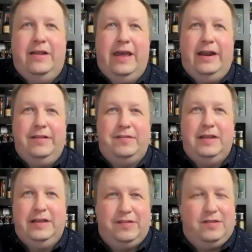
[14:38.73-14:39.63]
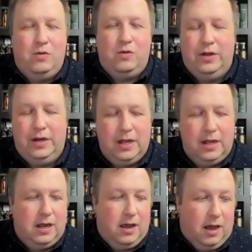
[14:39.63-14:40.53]
That is, it's so good.
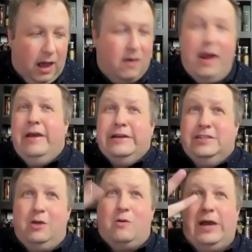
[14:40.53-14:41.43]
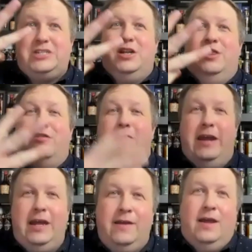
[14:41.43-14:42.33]
All right, so question three.